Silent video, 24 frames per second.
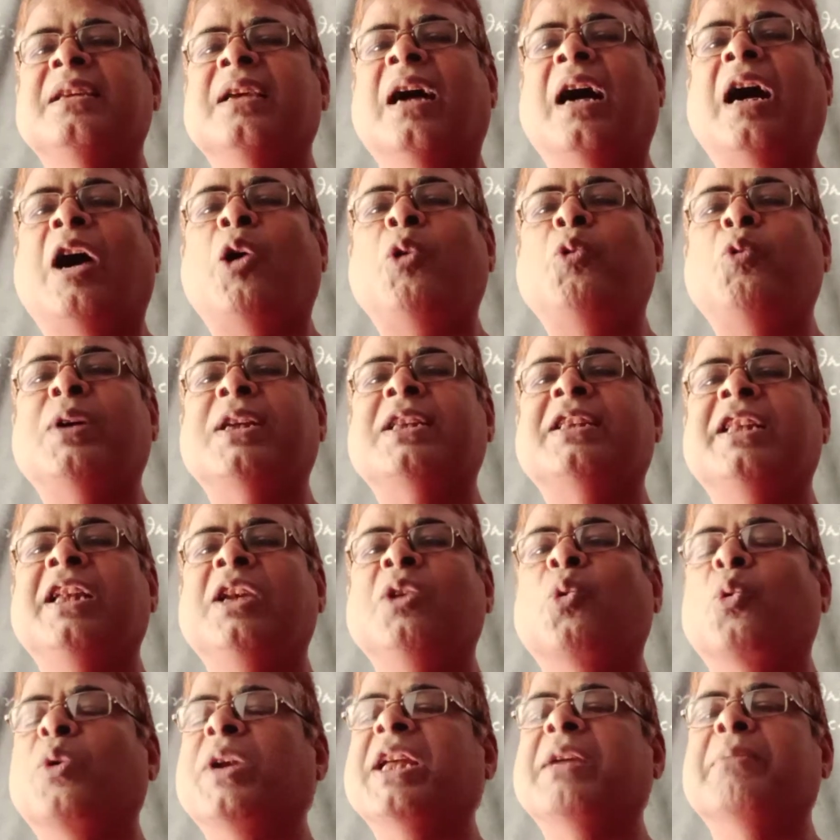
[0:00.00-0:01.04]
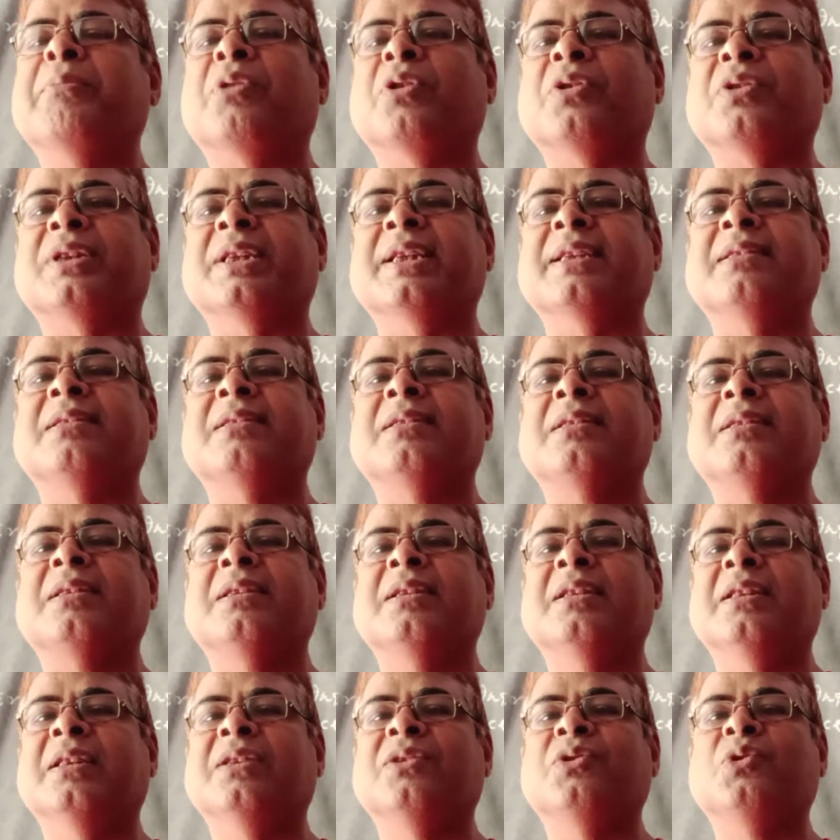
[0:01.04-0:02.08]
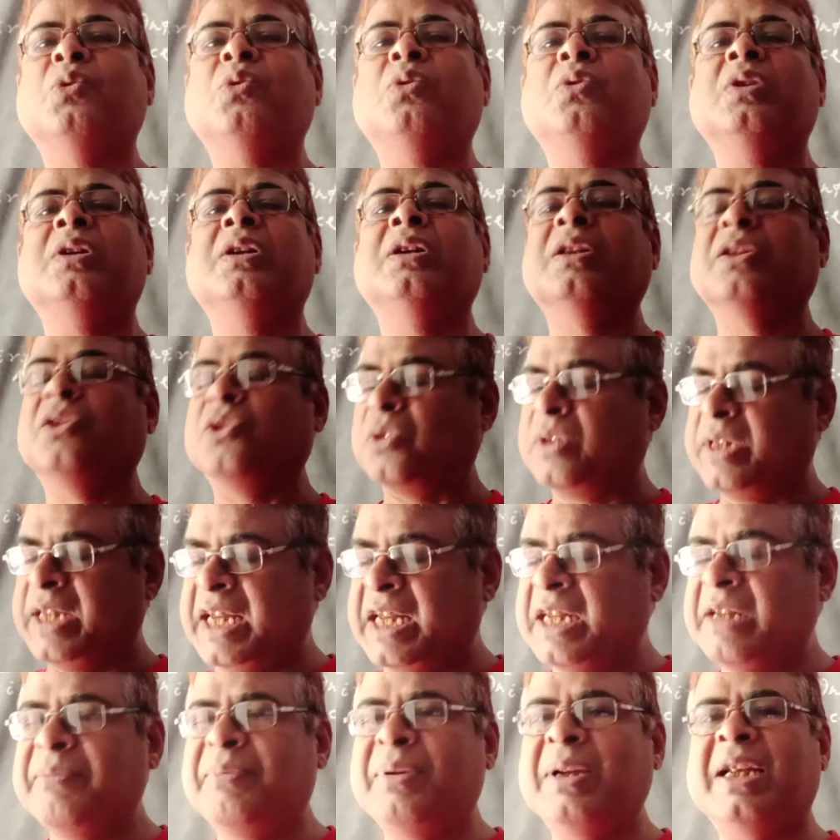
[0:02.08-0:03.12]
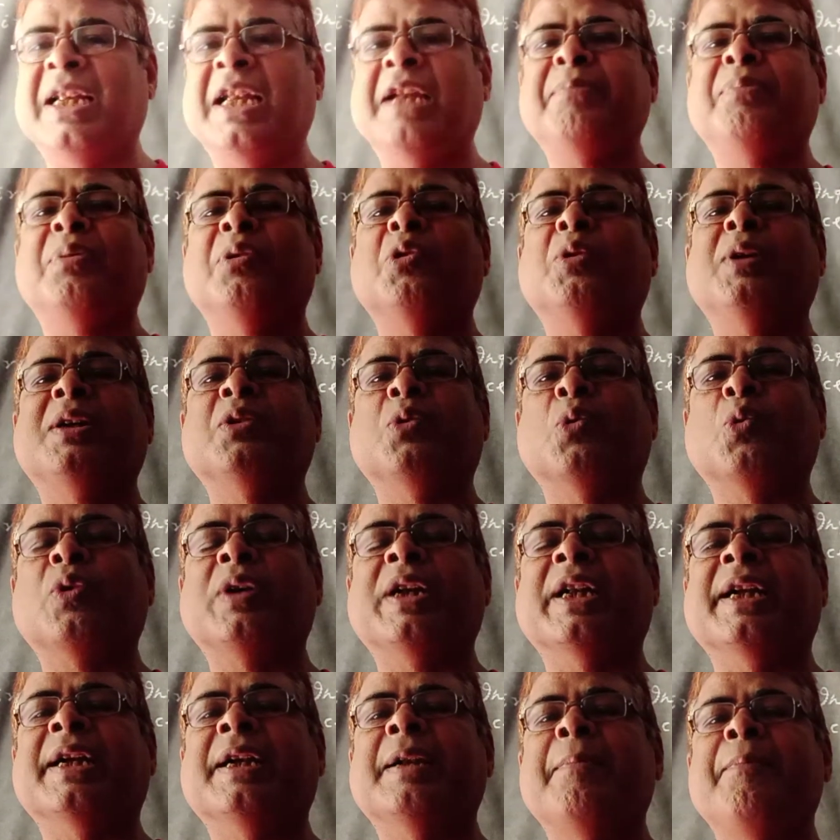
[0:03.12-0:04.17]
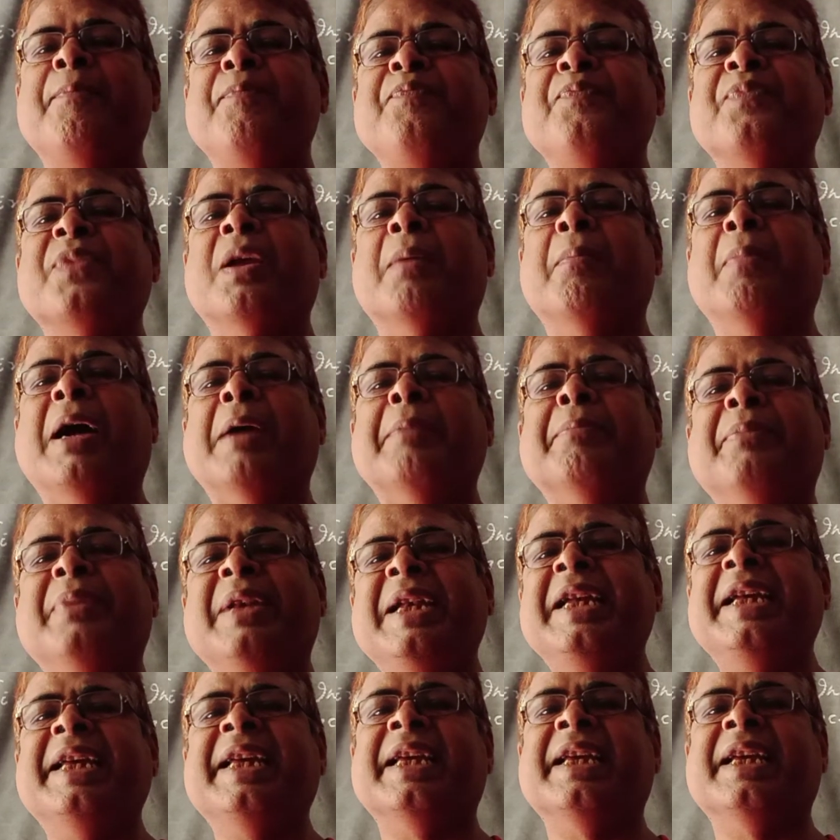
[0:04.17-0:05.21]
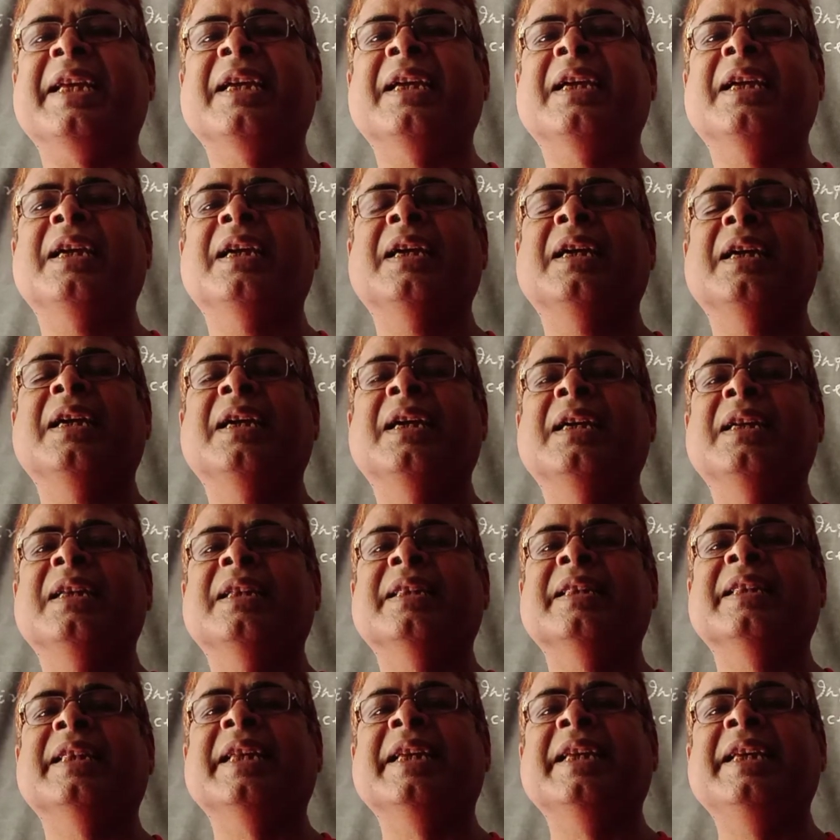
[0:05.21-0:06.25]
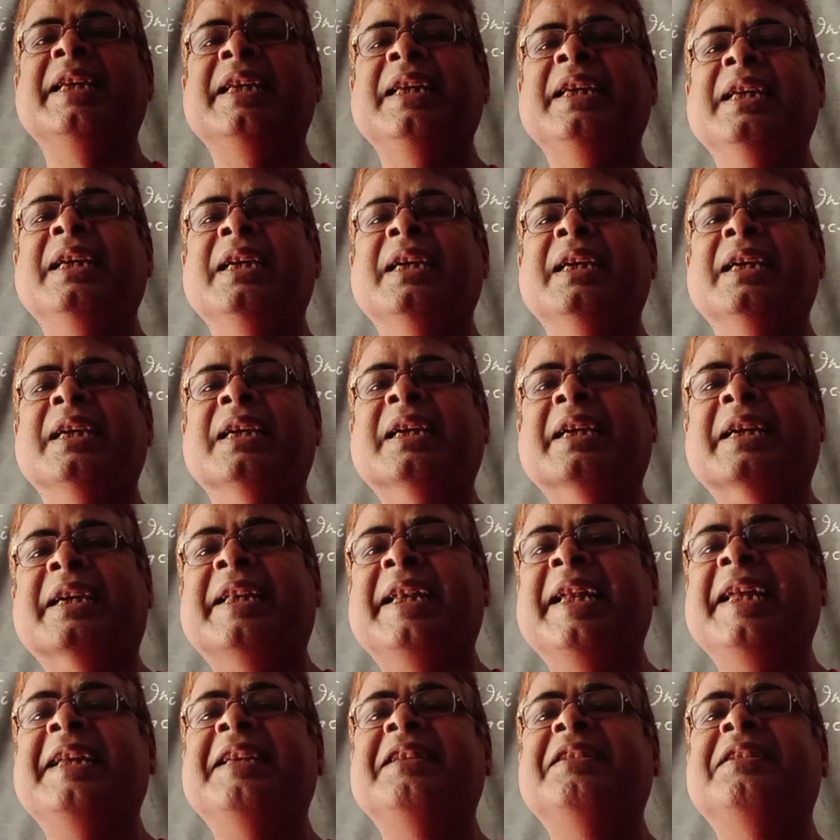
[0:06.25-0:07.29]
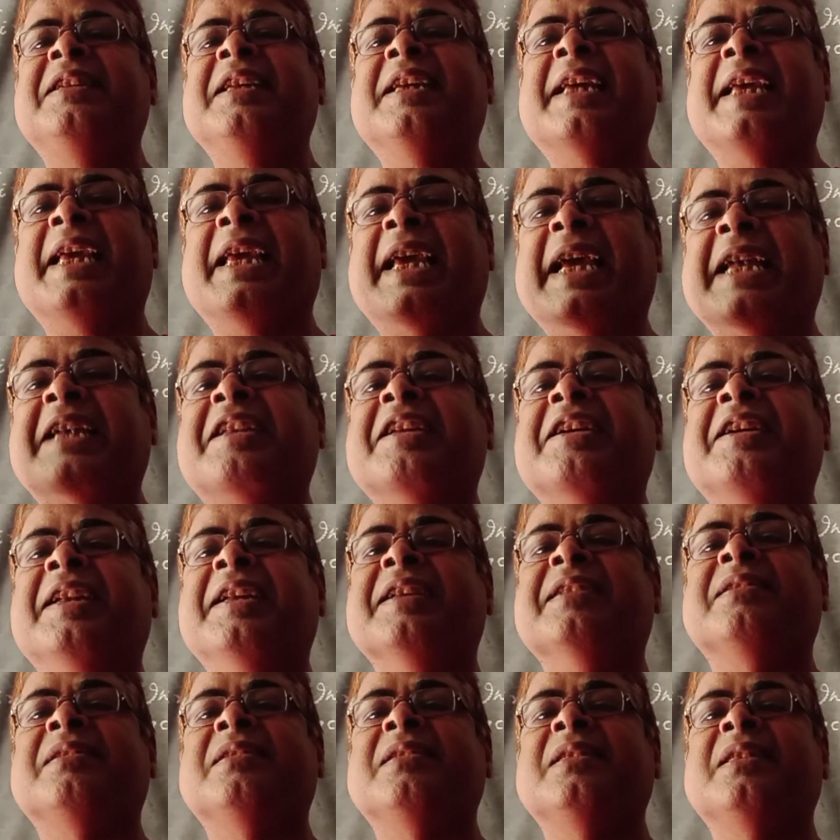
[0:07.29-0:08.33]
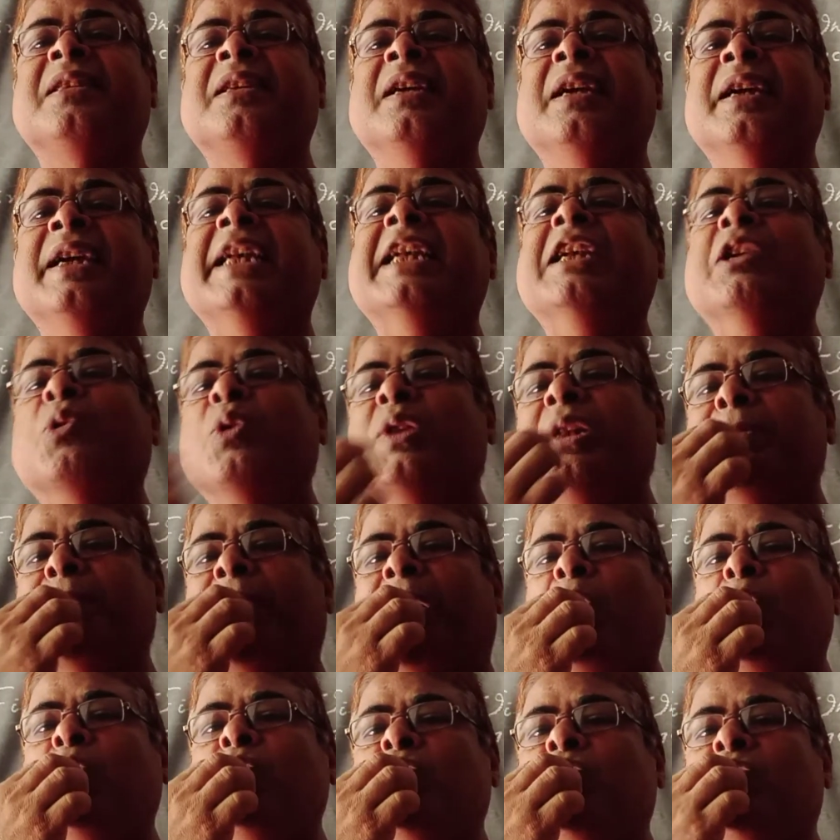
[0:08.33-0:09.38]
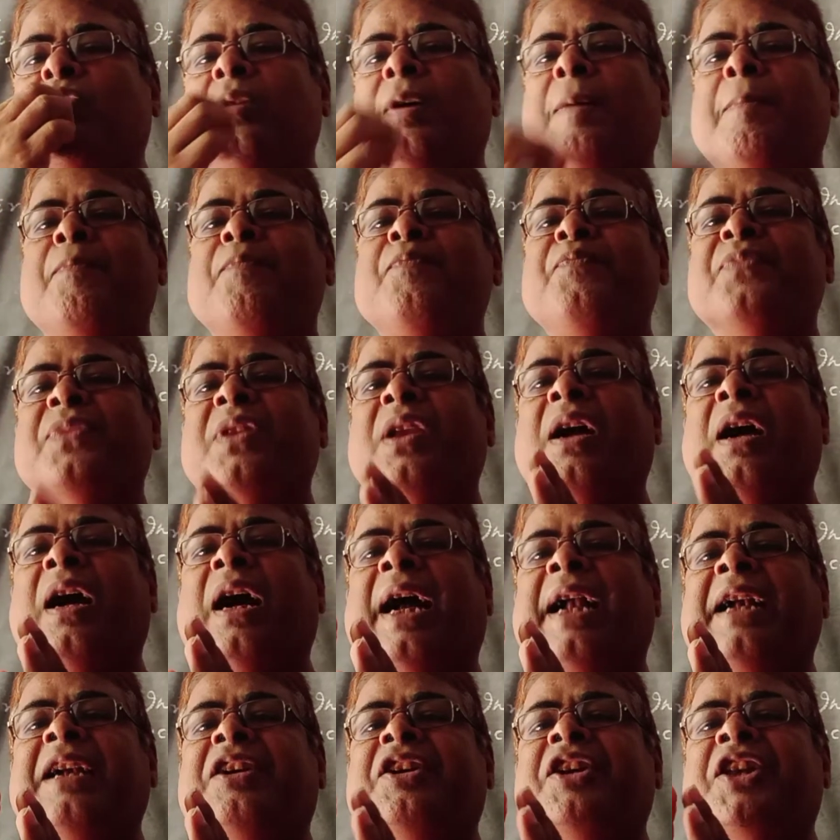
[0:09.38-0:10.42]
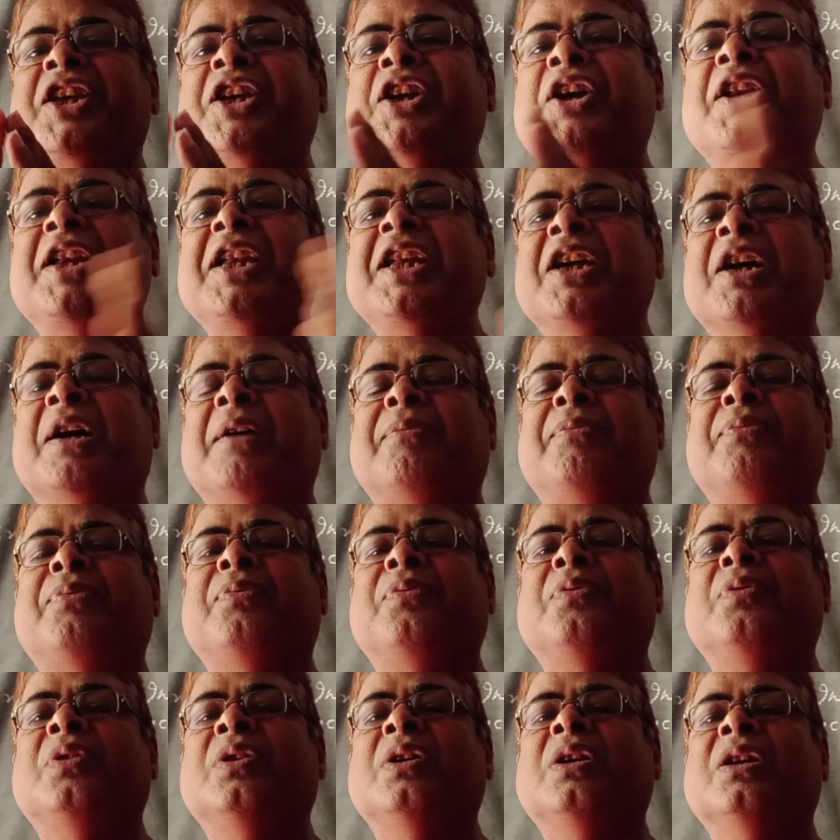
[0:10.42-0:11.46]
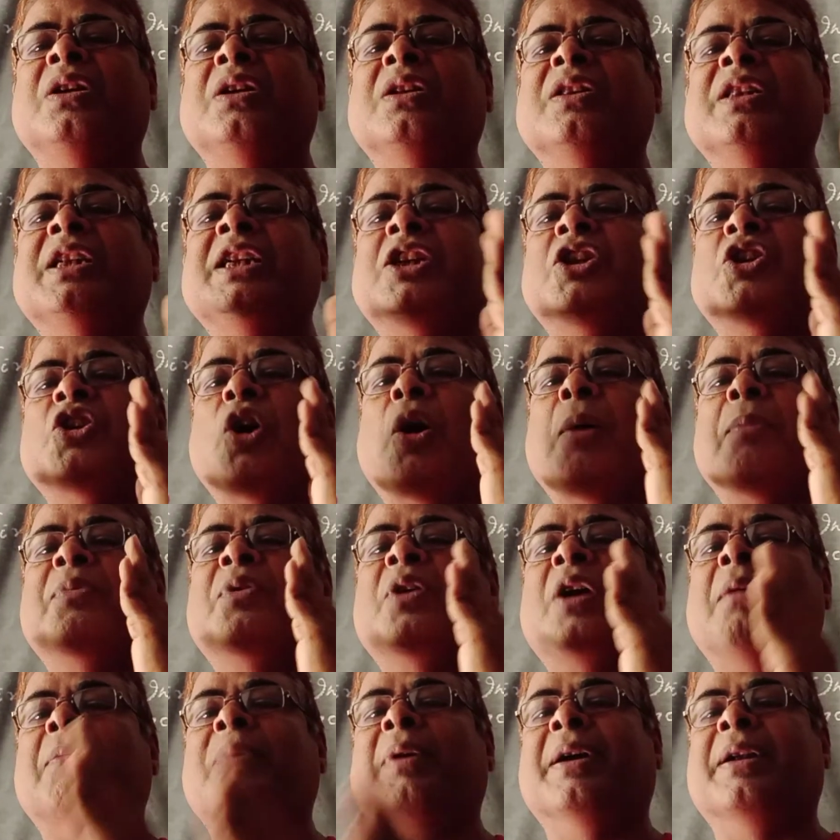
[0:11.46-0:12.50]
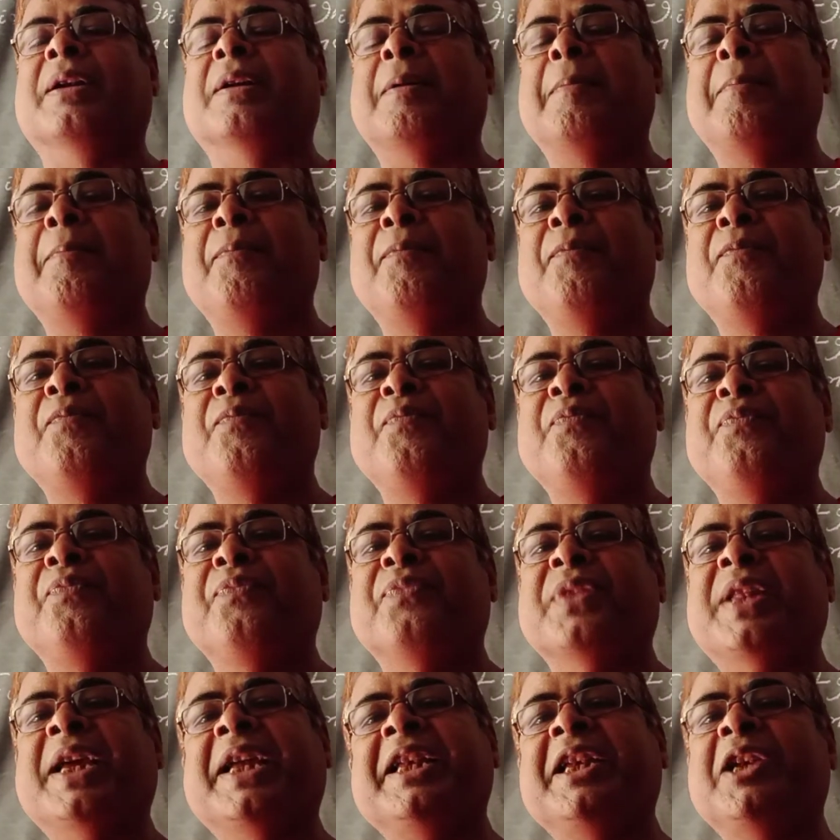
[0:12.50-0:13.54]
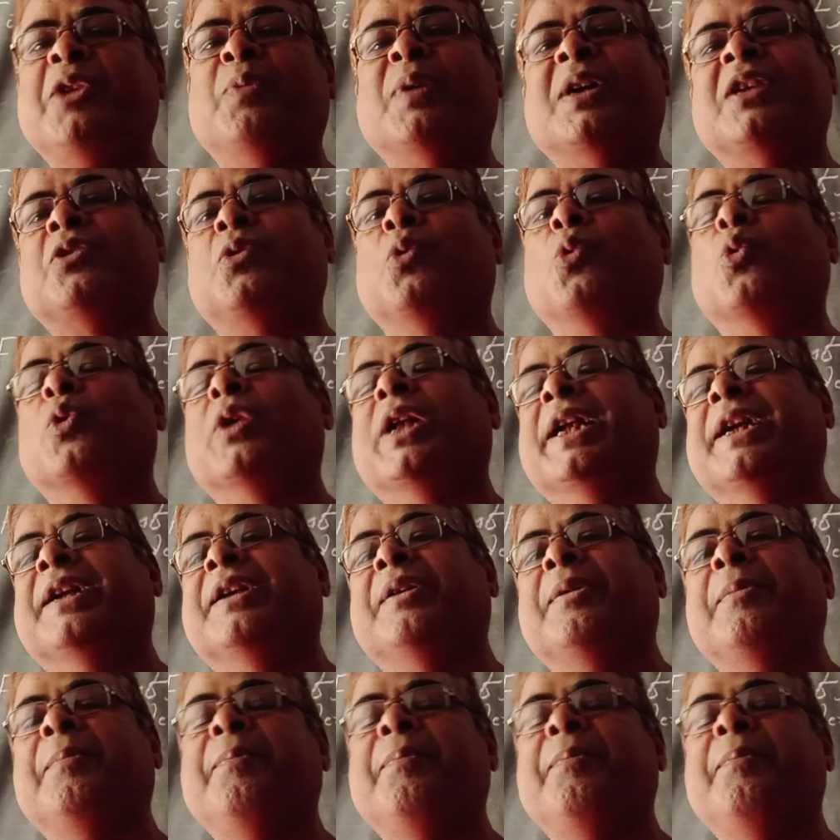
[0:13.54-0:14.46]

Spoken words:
how was the loading process. So the Enfield rifle was loaded by bringing the greased categories into the mouth and tearing off the top cover, then it was loaded.